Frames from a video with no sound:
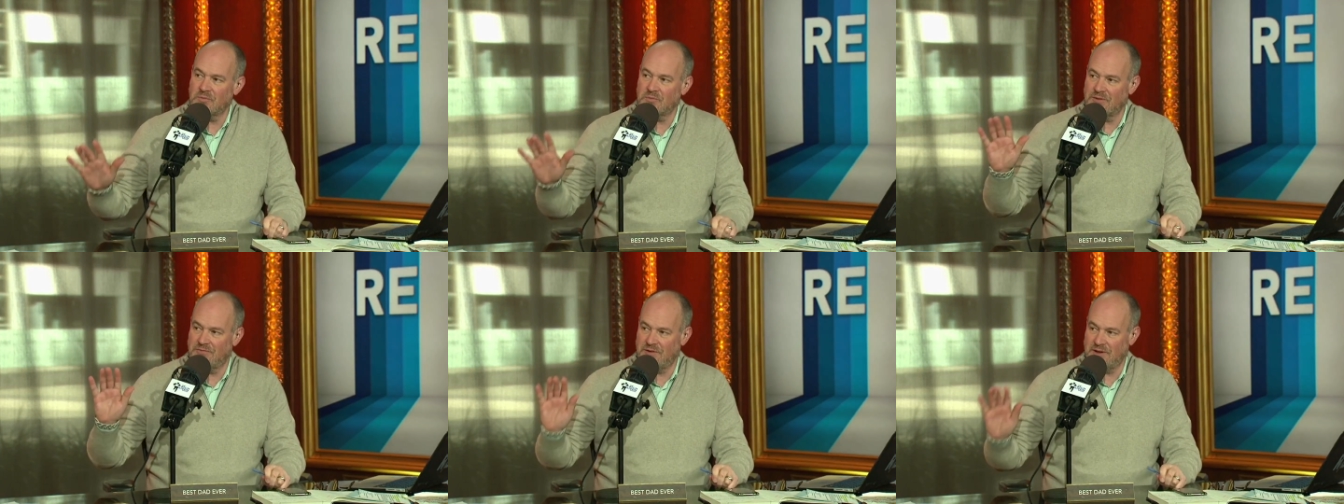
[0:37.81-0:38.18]

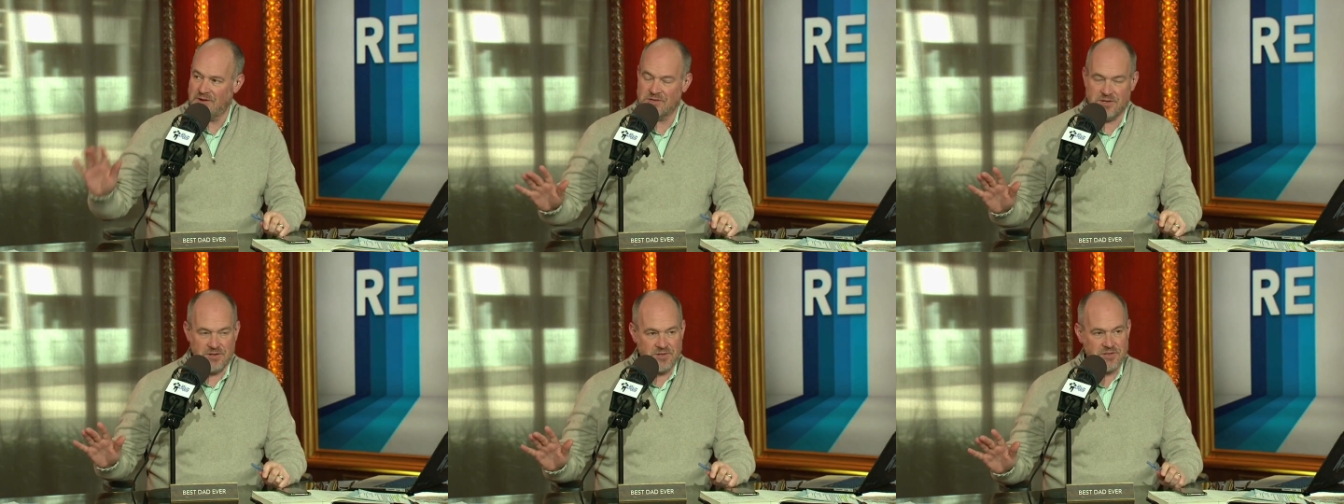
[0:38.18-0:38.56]

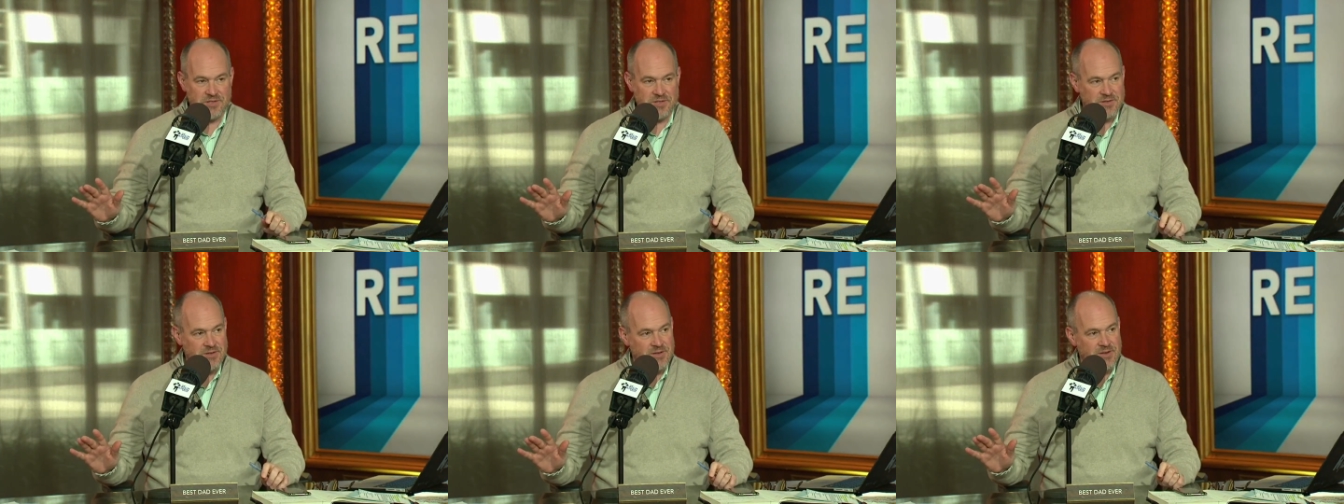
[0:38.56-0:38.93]

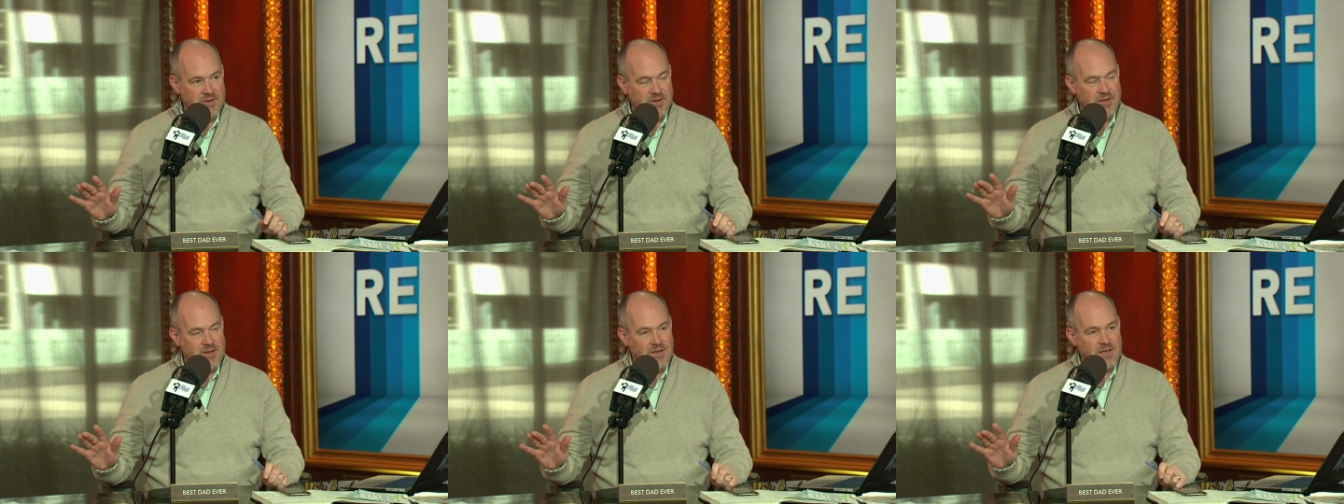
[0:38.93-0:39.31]
revisionist.
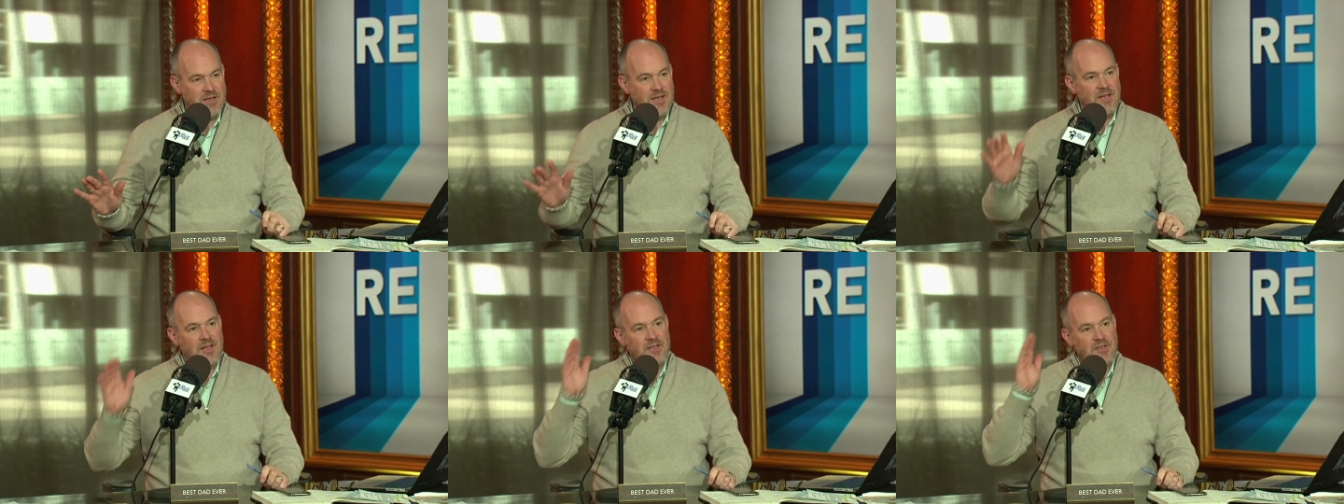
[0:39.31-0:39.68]

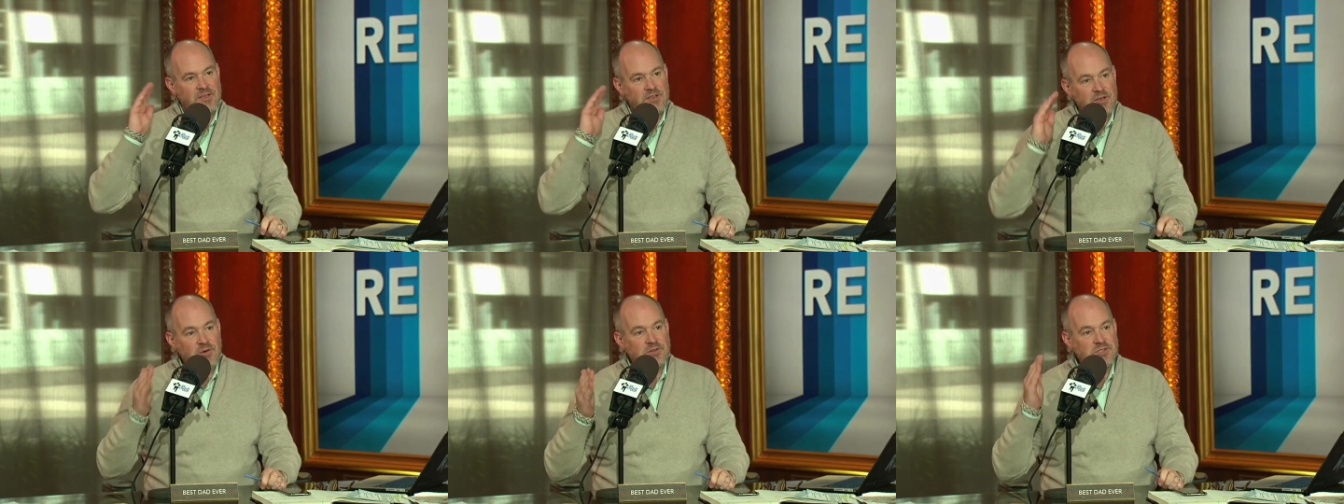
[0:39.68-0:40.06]

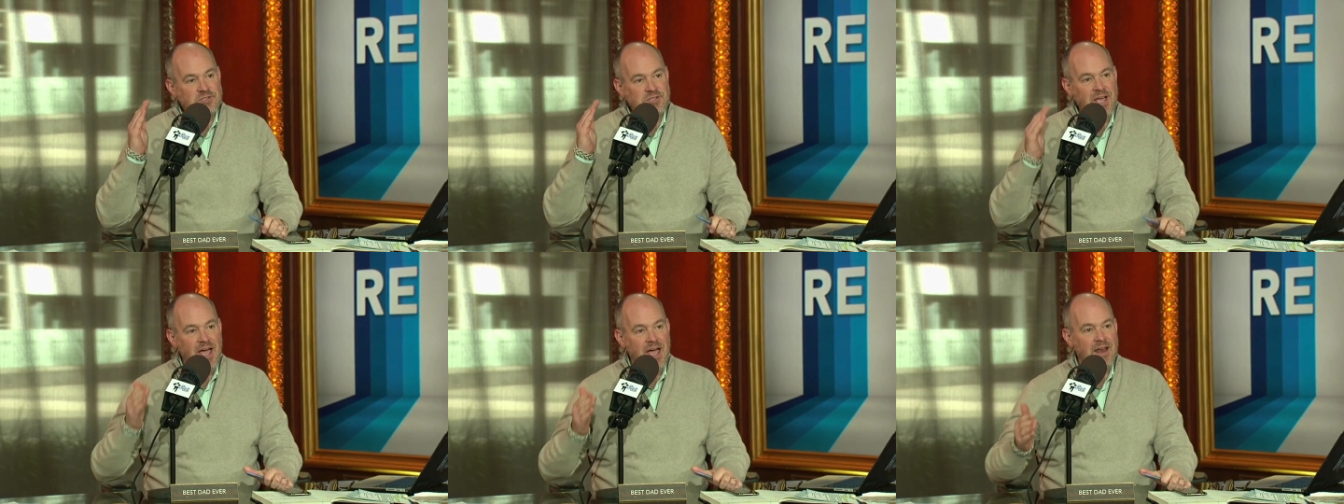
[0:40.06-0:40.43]
You
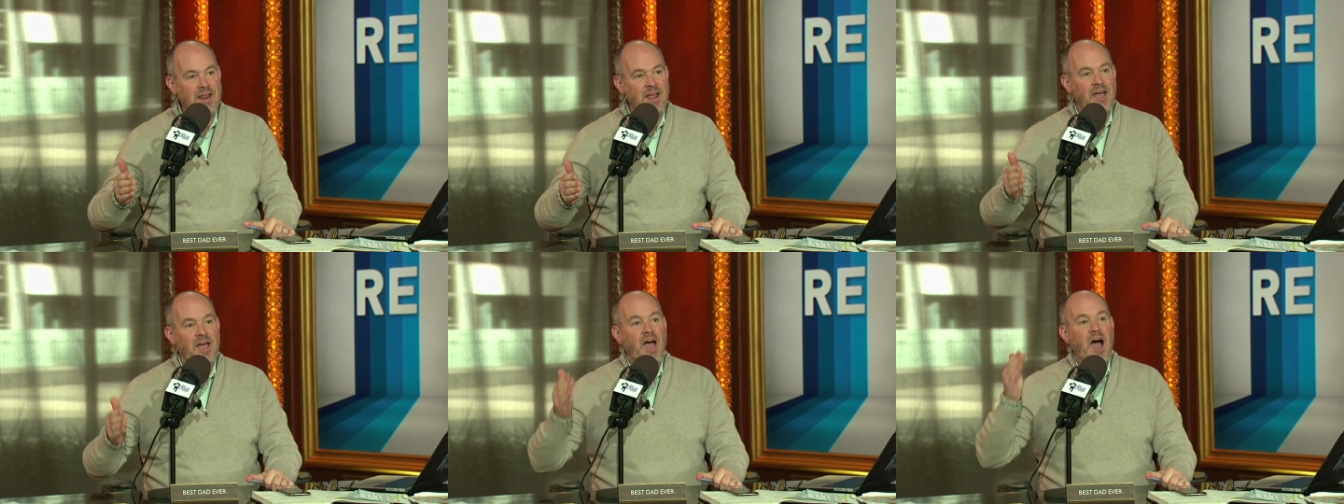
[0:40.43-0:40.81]
said
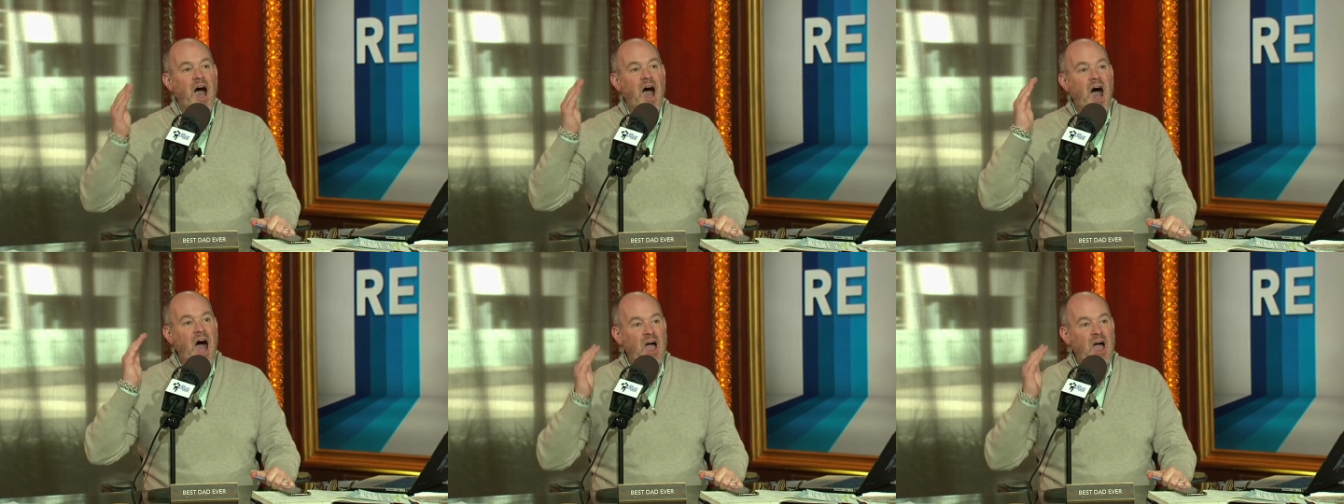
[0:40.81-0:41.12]
I would get one.